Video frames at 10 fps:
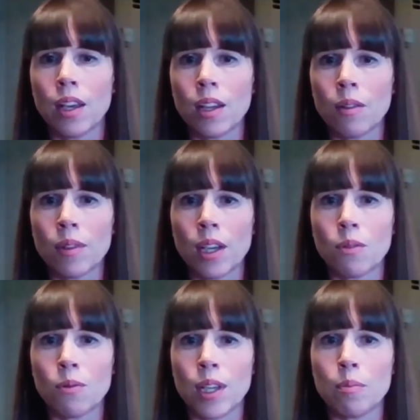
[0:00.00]
And then we
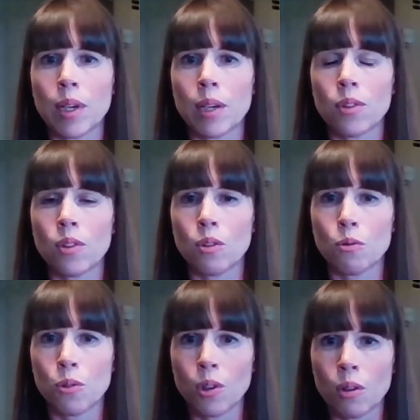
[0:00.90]
had 3 months
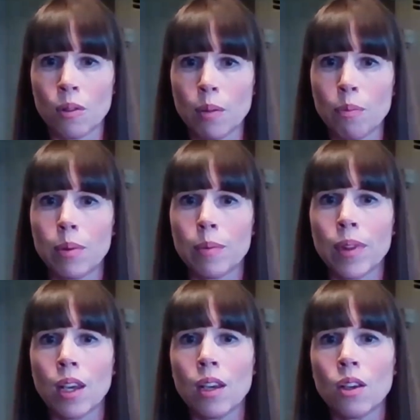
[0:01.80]
follow-up.
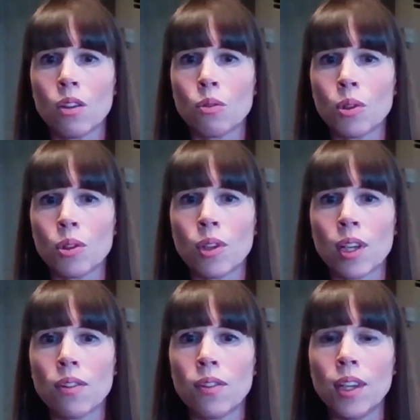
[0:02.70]
So what you
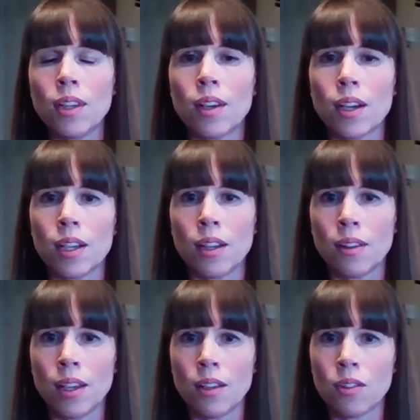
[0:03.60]
can see there in
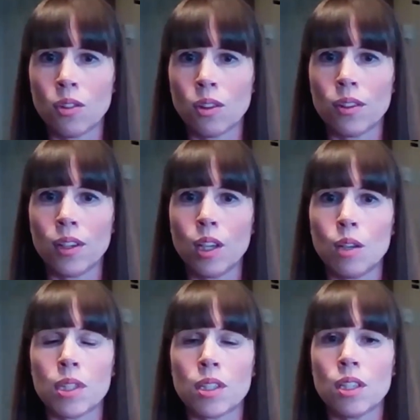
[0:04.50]
the histology
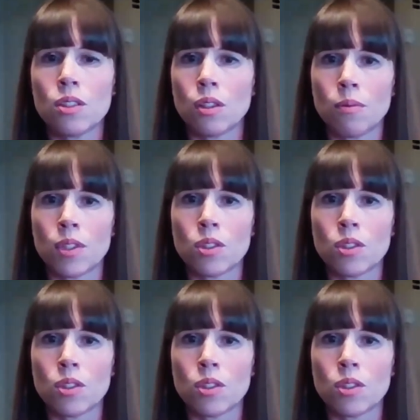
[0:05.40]
images, so if we